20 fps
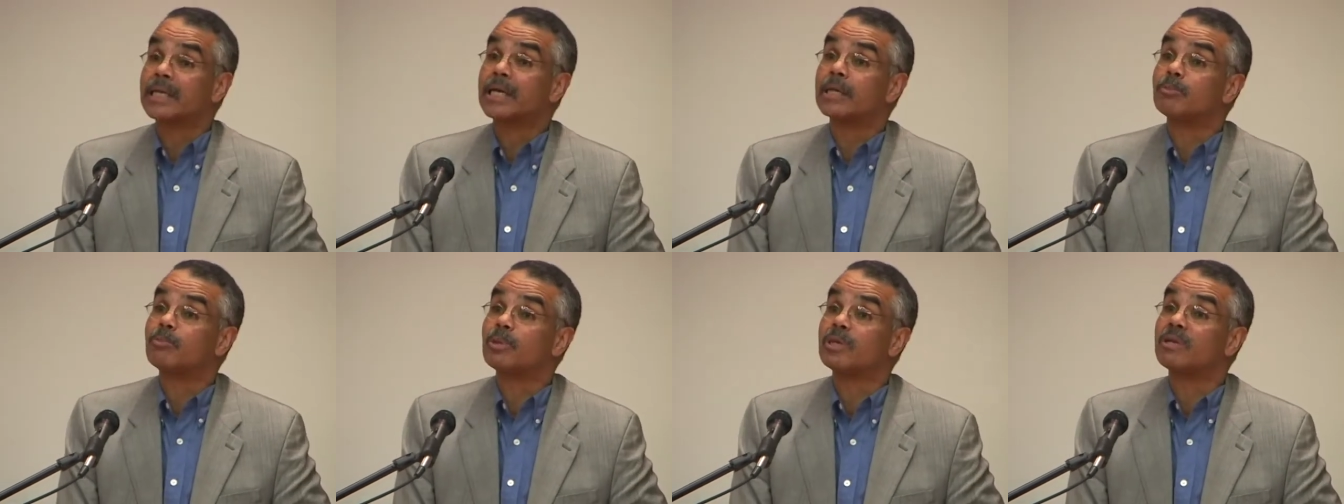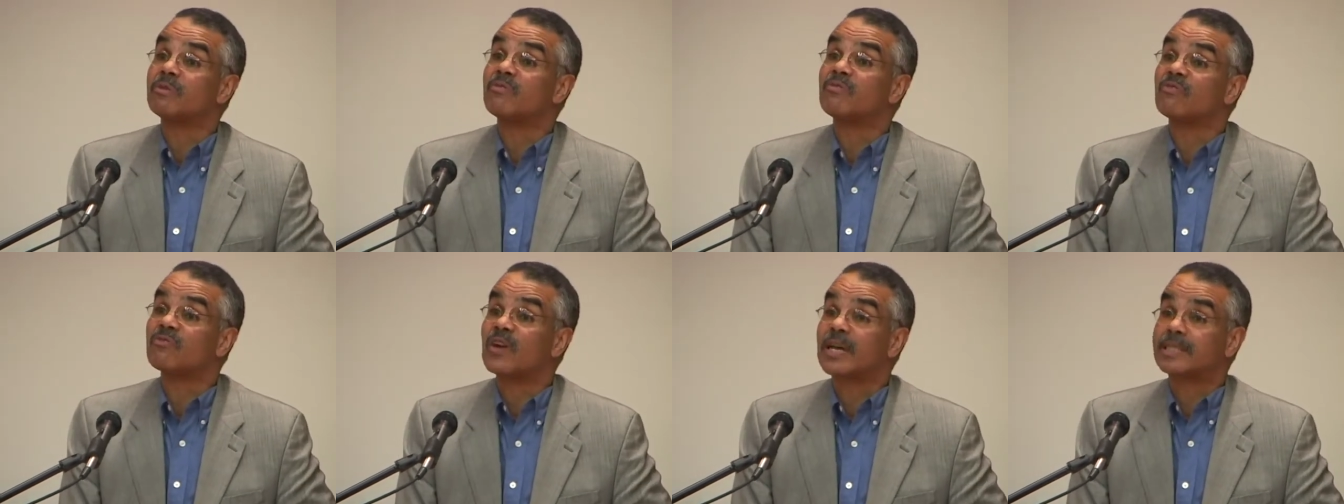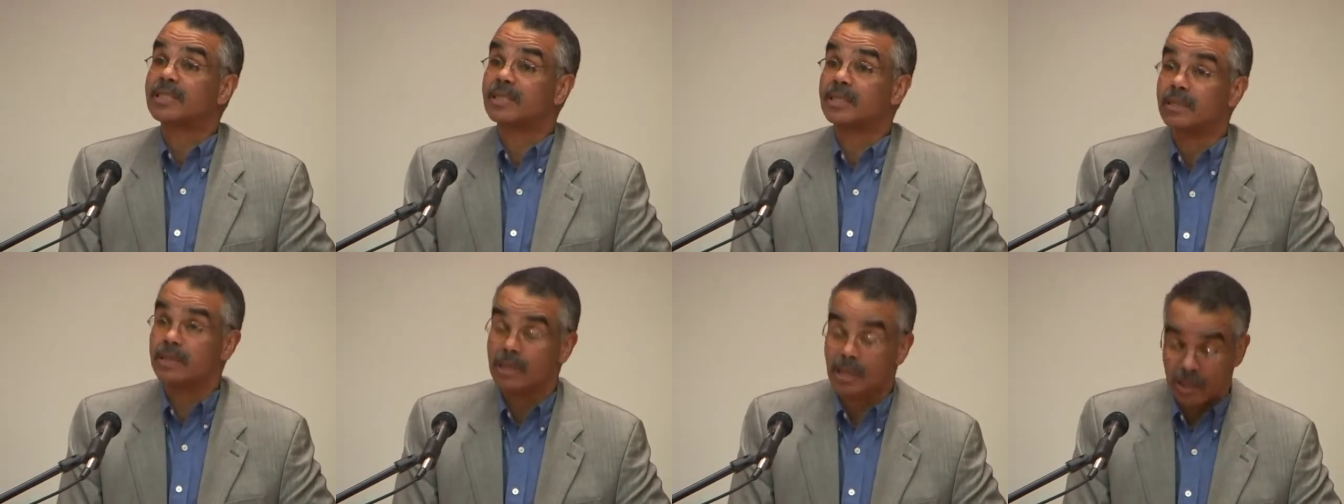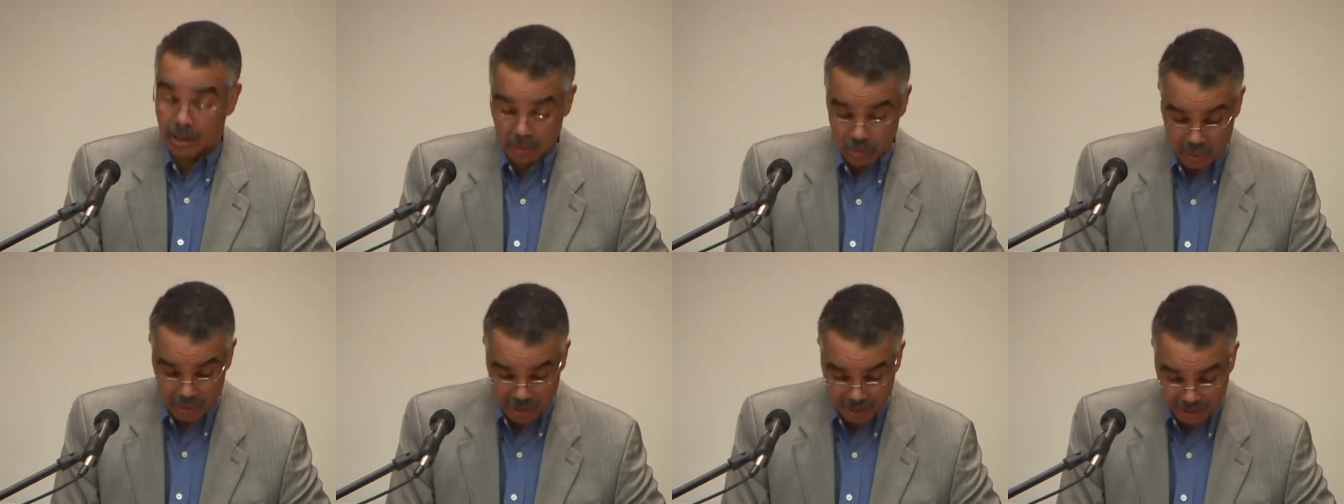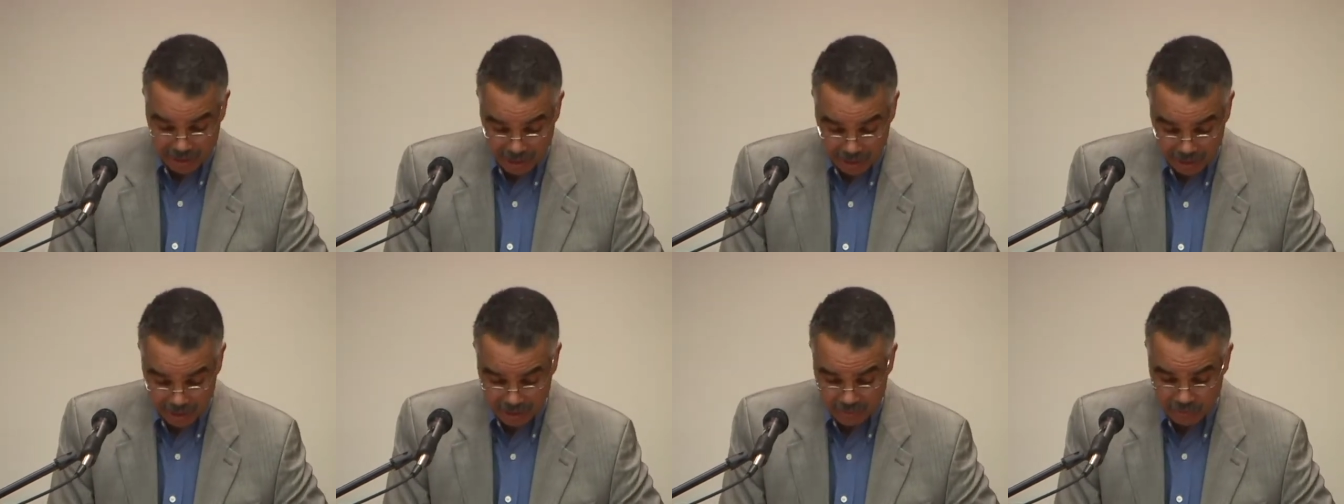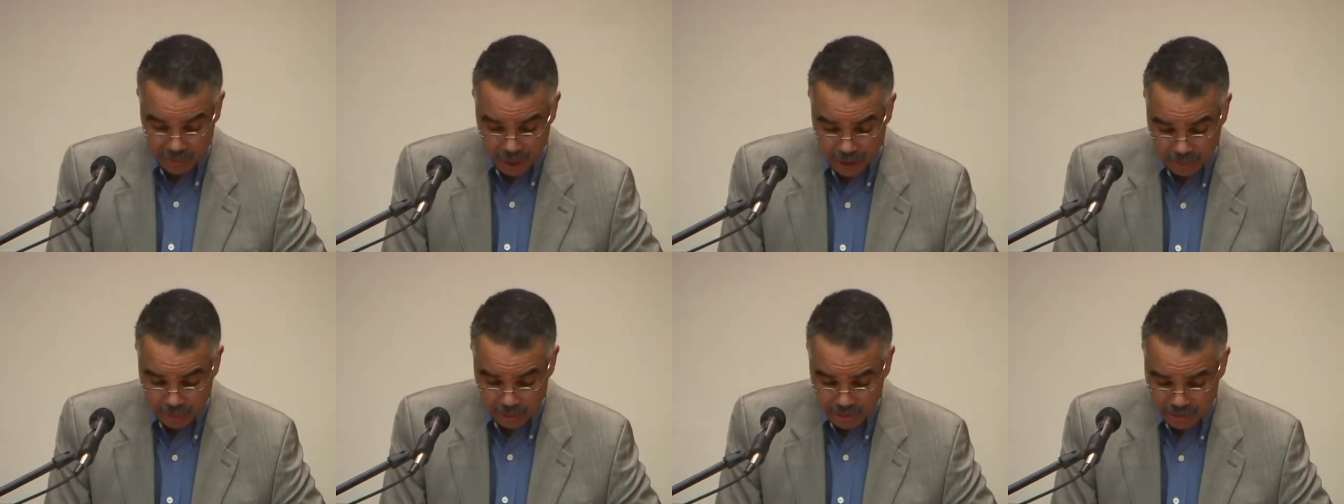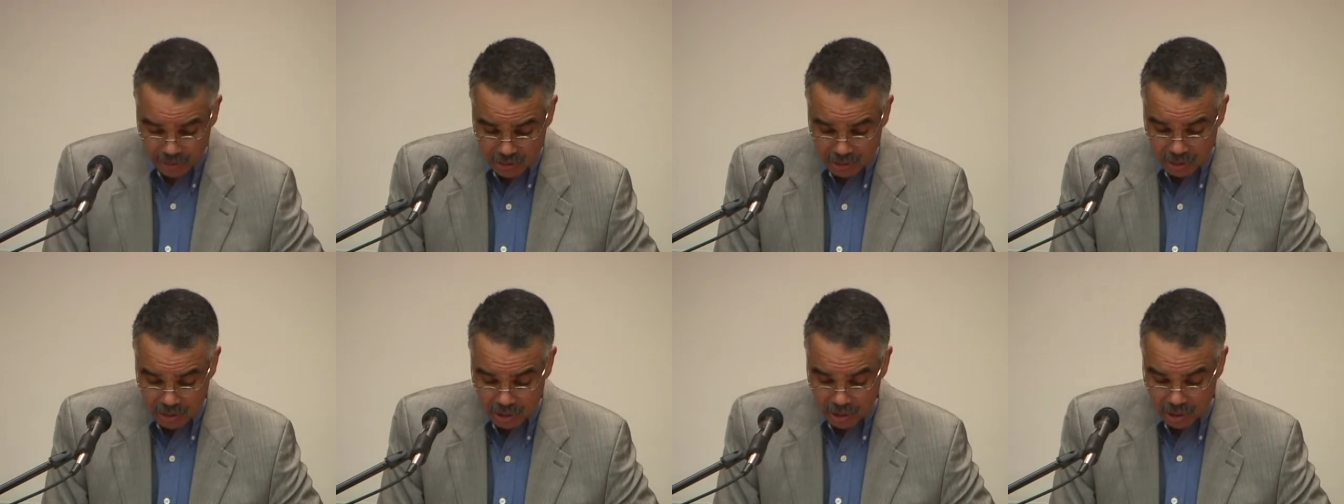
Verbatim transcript: had been infected with a deadly virus.